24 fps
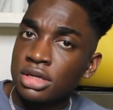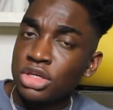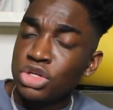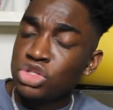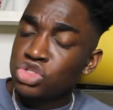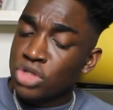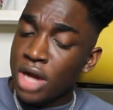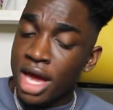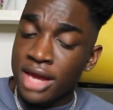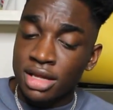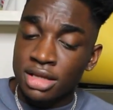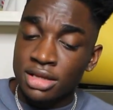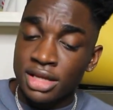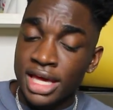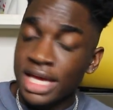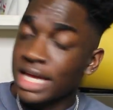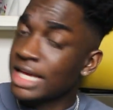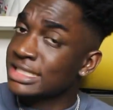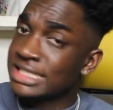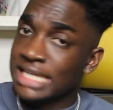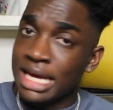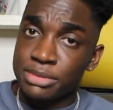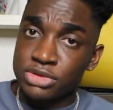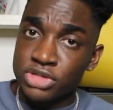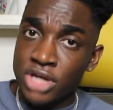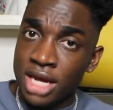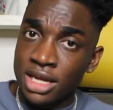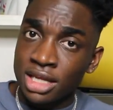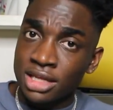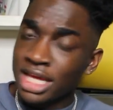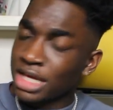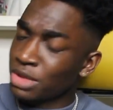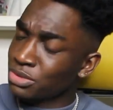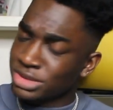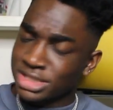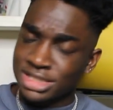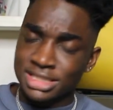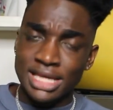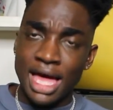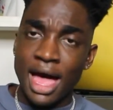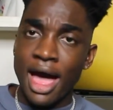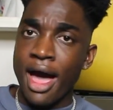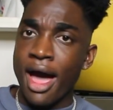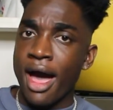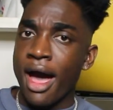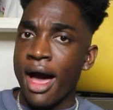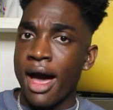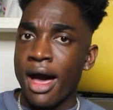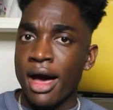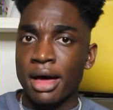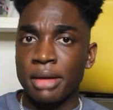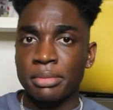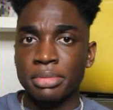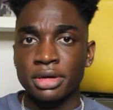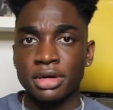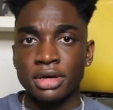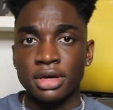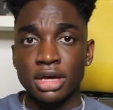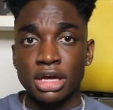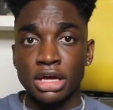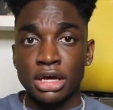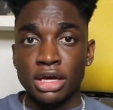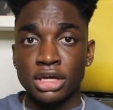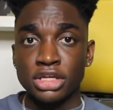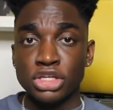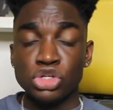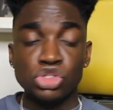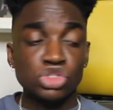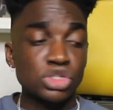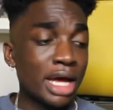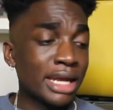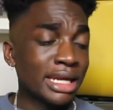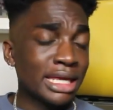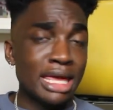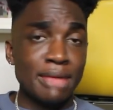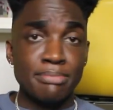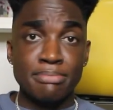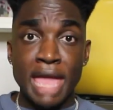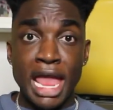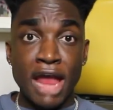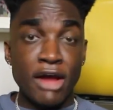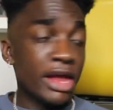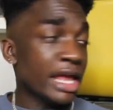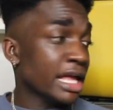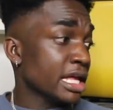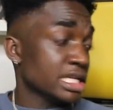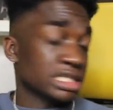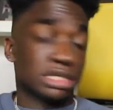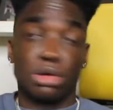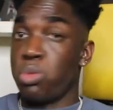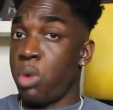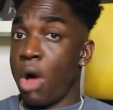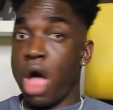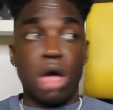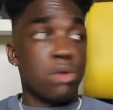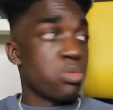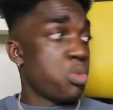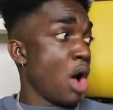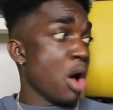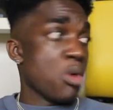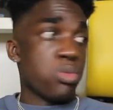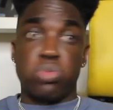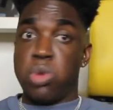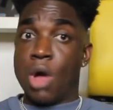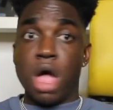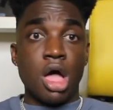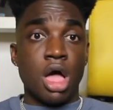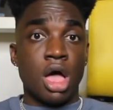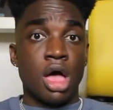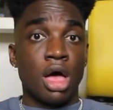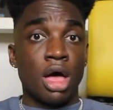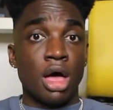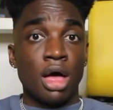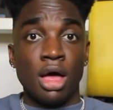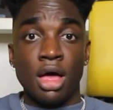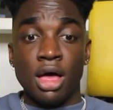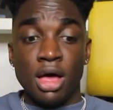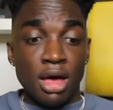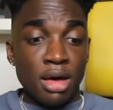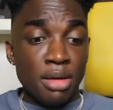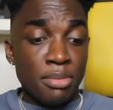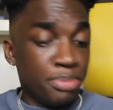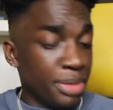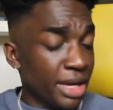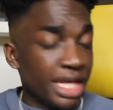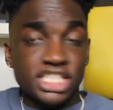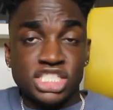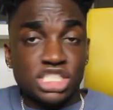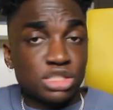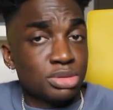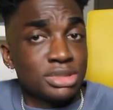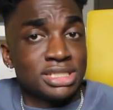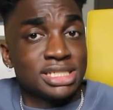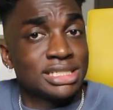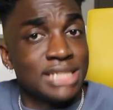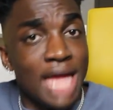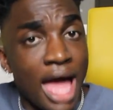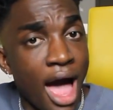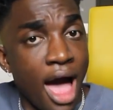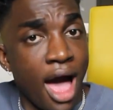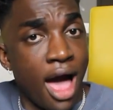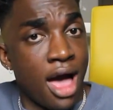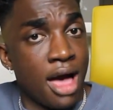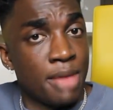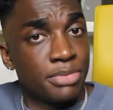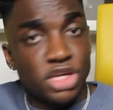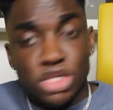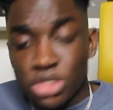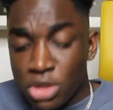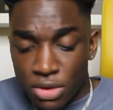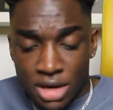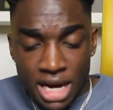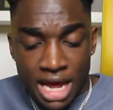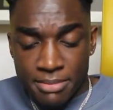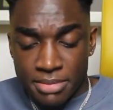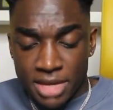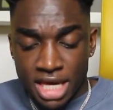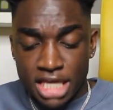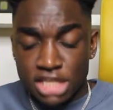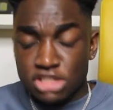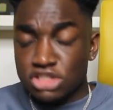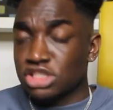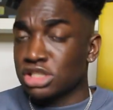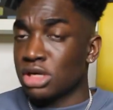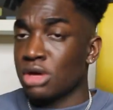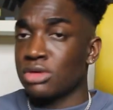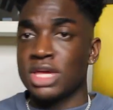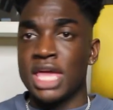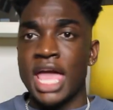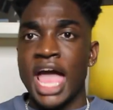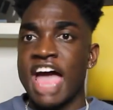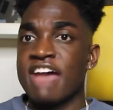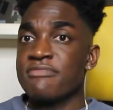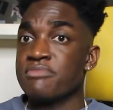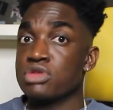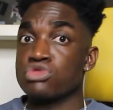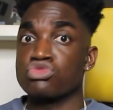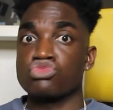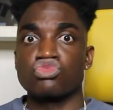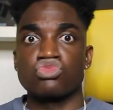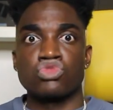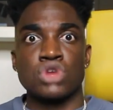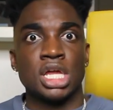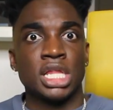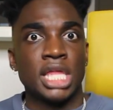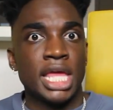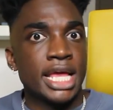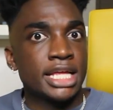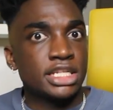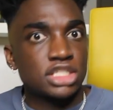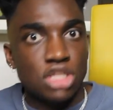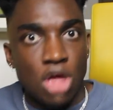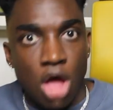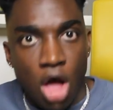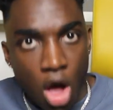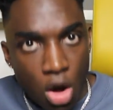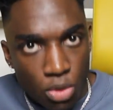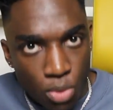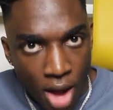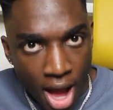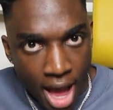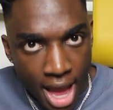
You trying to lick, cause I'm trying to lick, what's up? You trying to get married? Cause what? Bitch, what's up? You know what I mean? So yeah, I've been really into all